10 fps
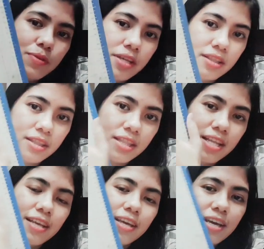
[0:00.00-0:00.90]
it.
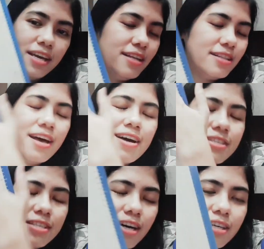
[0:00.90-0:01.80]
It
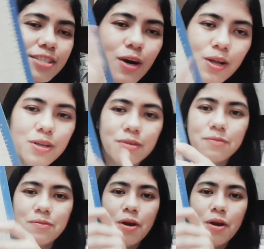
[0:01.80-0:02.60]
has lost all of